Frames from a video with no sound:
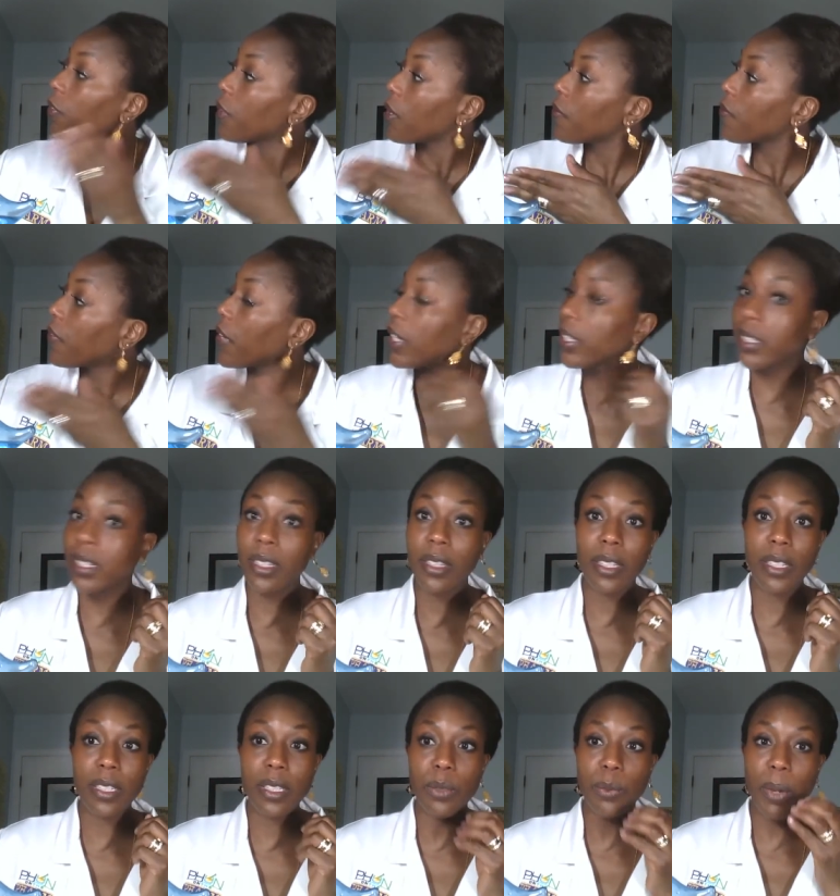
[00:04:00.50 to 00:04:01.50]
I'm facing
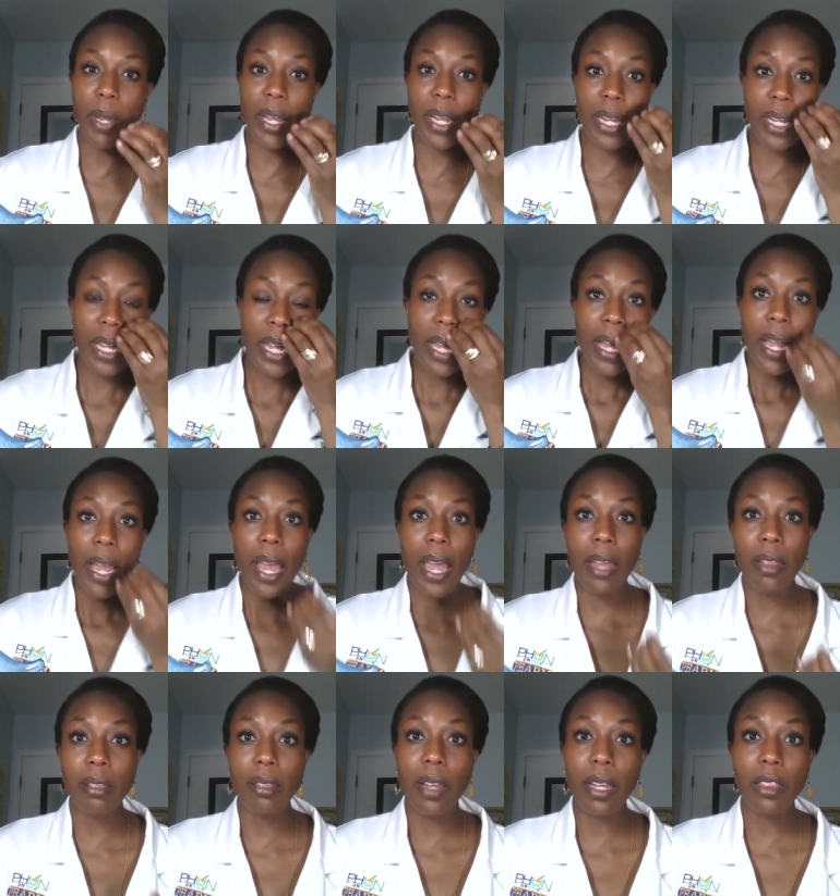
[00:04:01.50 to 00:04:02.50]
this way,
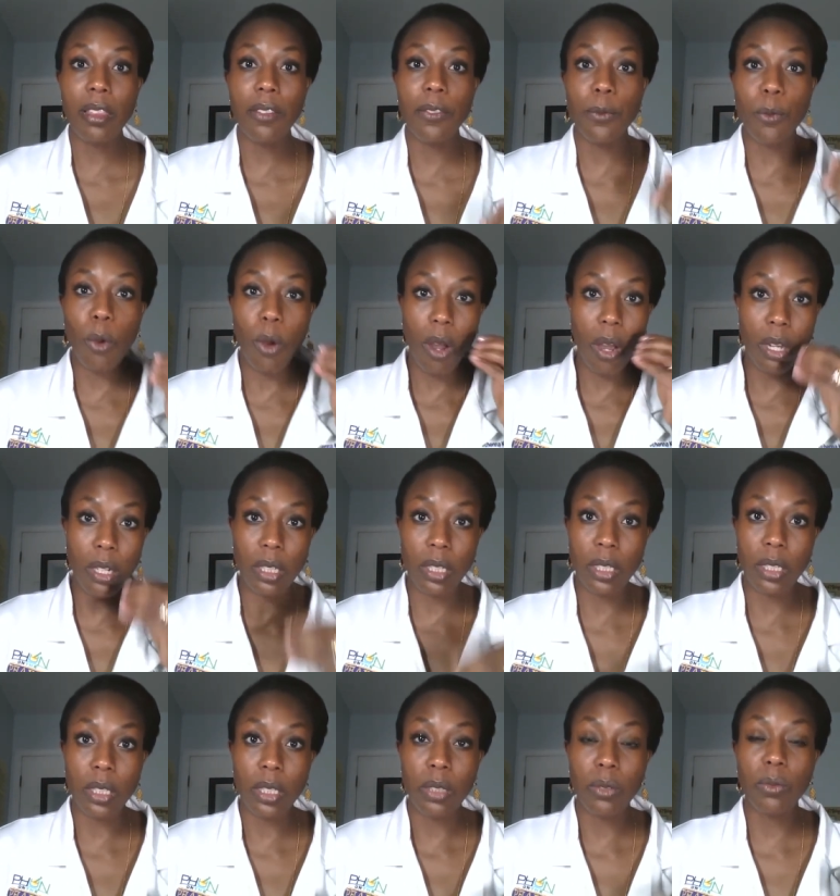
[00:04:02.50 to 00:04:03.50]
and let the
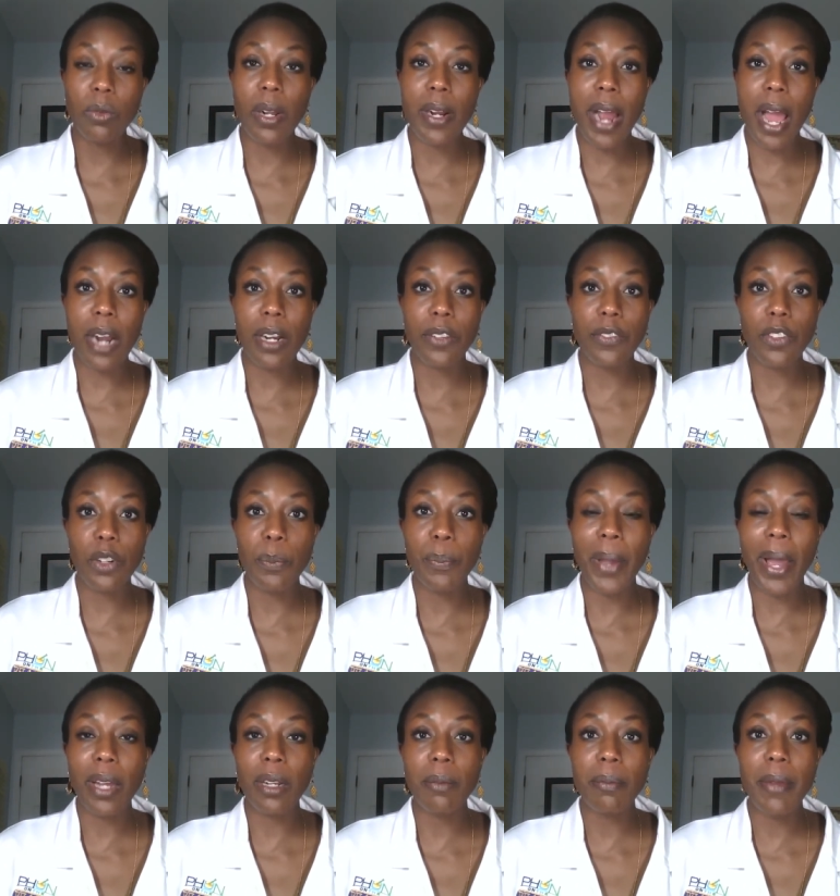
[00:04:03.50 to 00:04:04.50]
water run out of your
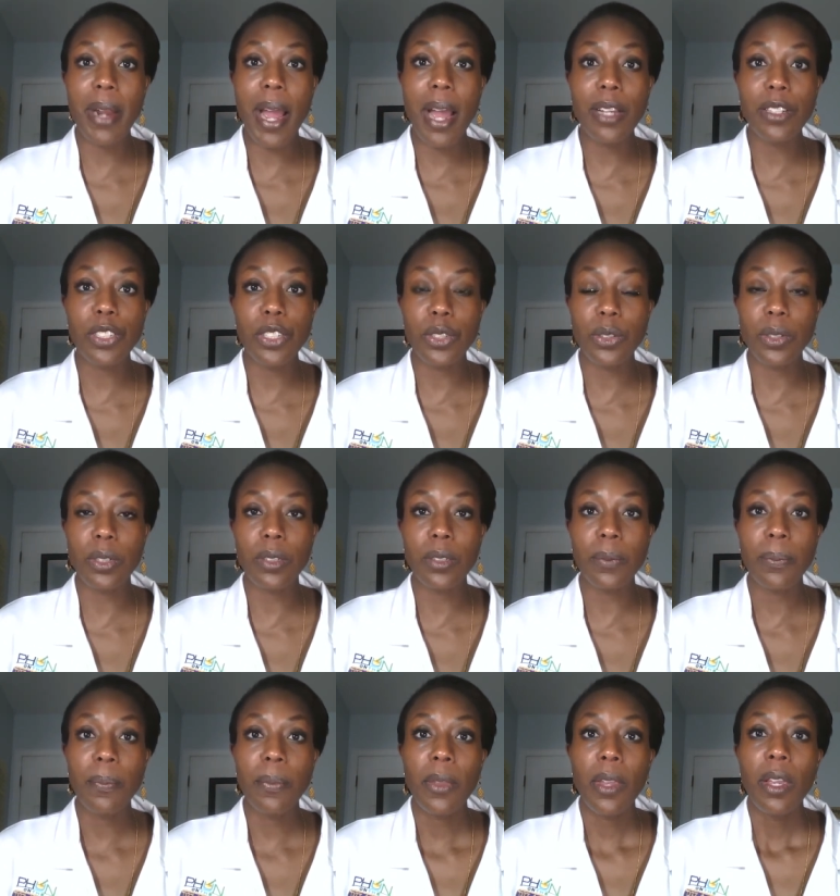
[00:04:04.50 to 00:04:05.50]
bottom
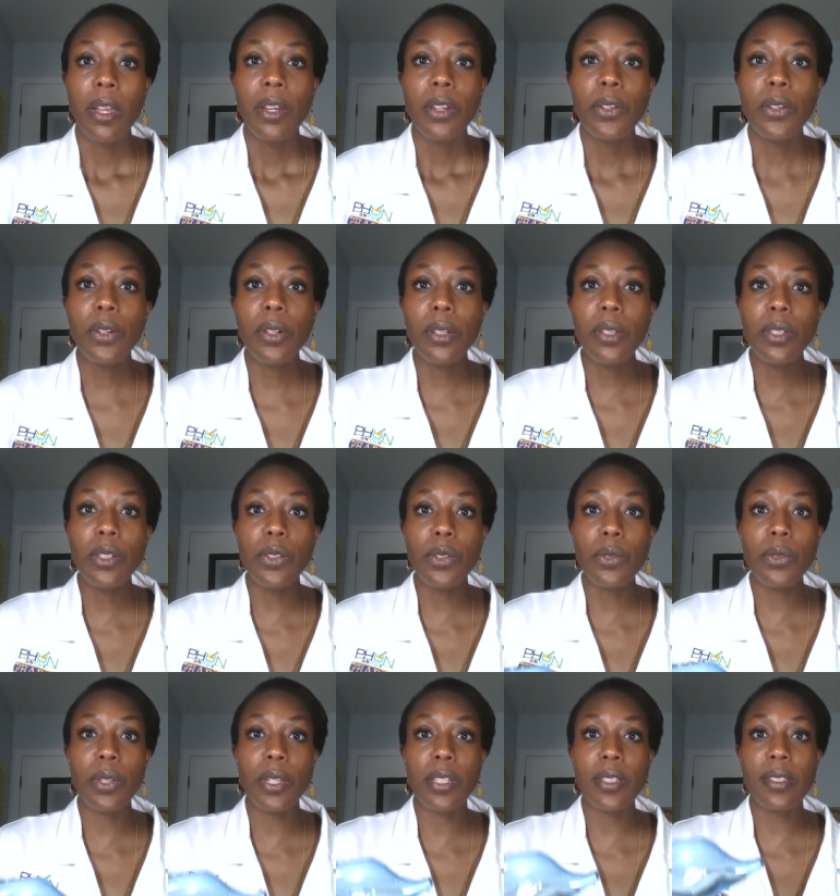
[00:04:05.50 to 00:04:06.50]
nostril. You're going to
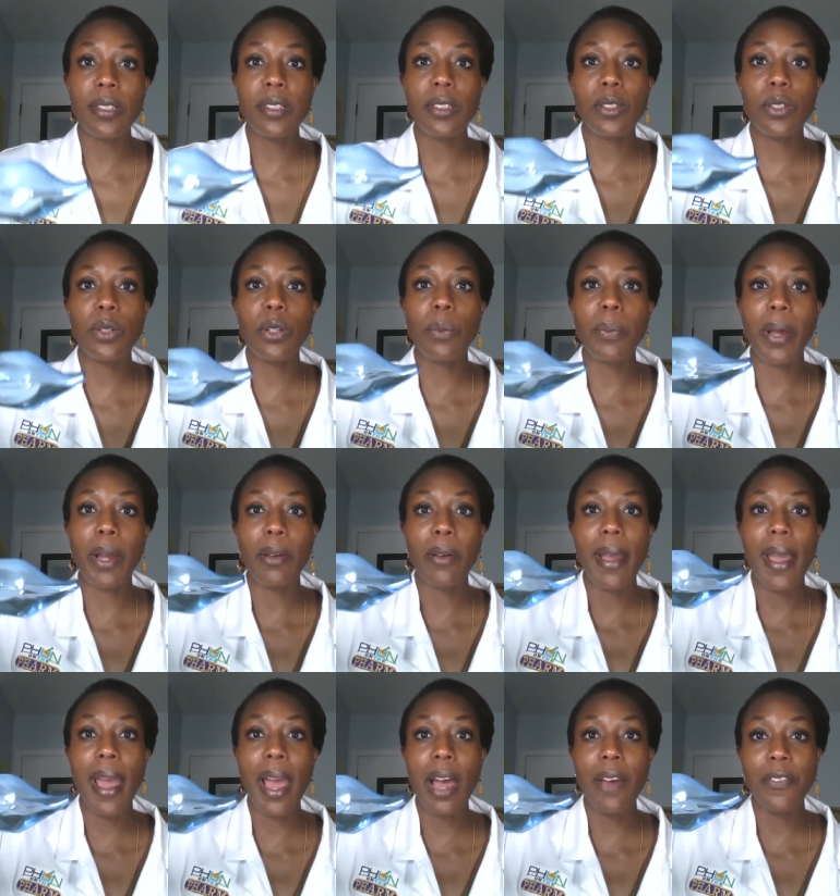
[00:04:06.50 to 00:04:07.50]
do this till about
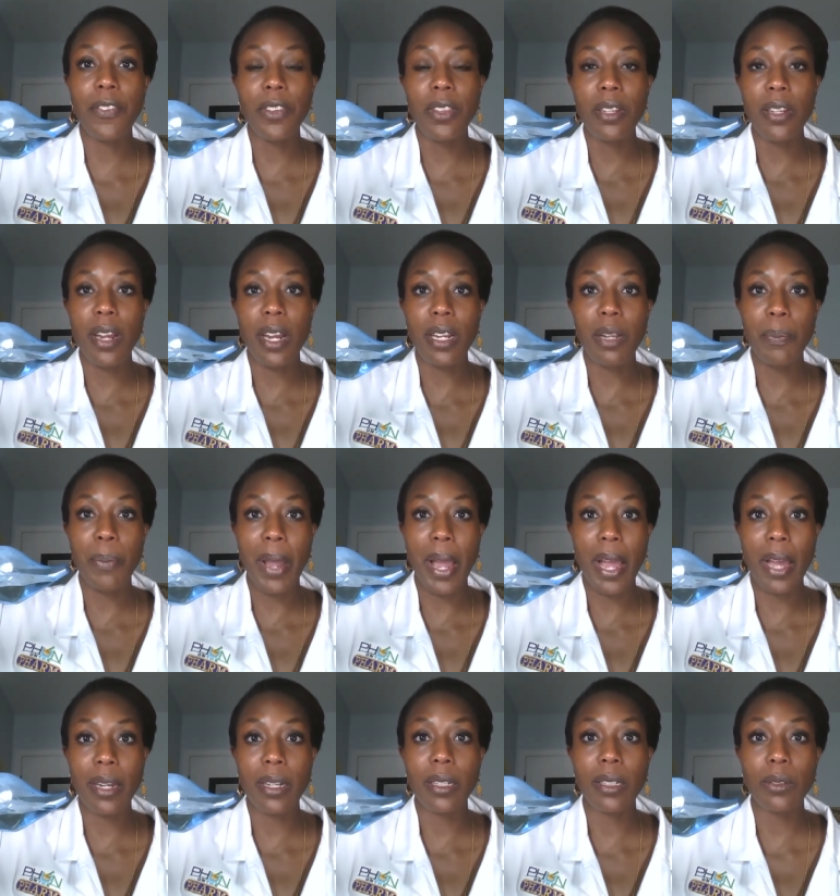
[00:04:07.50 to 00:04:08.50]
half of the neti
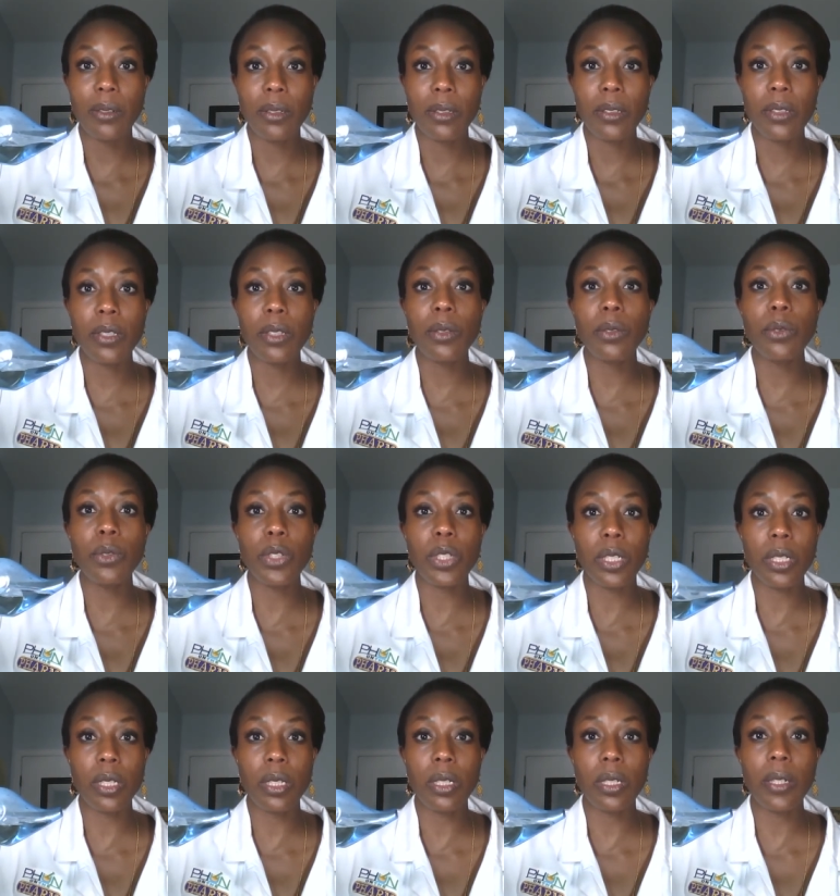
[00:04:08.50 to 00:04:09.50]
pot
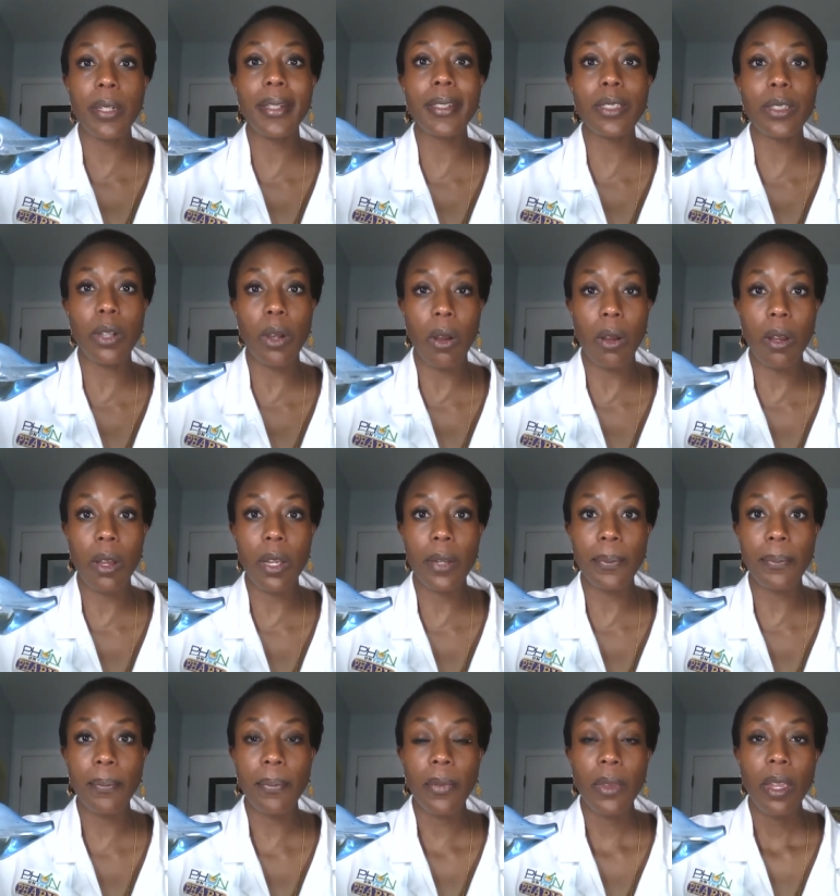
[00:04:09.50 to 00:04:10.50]
solution is
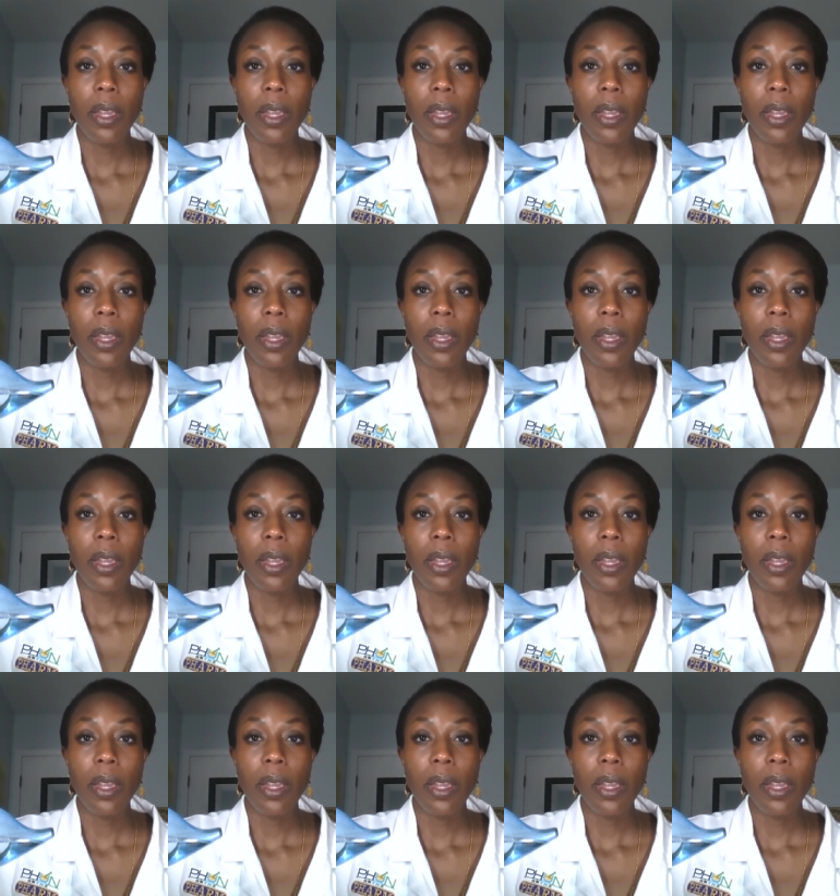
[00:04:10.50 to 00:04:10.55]
gone.